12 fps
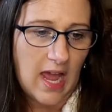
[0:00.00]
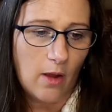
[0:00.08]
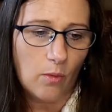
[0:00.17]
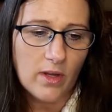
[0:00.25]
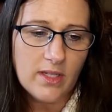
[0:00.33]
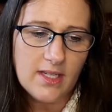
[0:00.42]

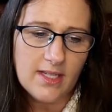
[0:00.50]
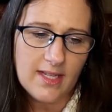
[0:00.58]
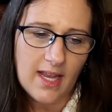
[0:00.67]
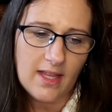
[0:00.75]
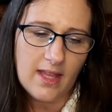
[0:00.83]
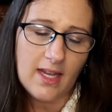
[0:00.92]
I want to
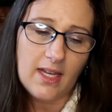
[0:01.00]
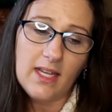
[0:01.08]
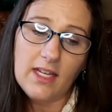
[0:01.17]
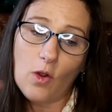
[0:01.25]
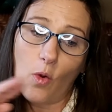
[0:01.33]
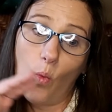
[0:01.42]
say that
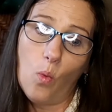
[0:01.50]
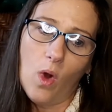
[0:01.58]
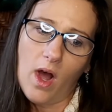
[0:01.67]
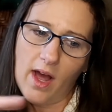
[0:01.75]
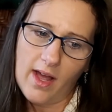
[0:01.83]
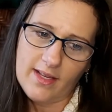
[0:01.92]
it
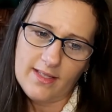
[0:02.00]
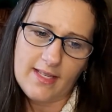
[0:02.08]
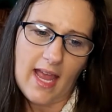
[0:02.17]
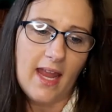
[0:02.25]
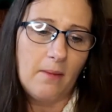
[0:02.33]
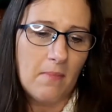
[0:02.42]
was
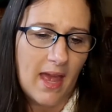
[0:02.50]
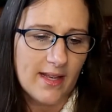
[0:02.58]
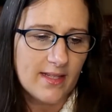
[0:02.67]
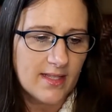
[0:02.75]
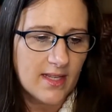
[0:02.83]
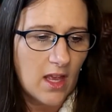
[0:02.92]
a
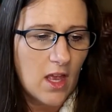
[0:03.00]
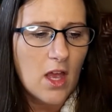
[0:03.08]
mess,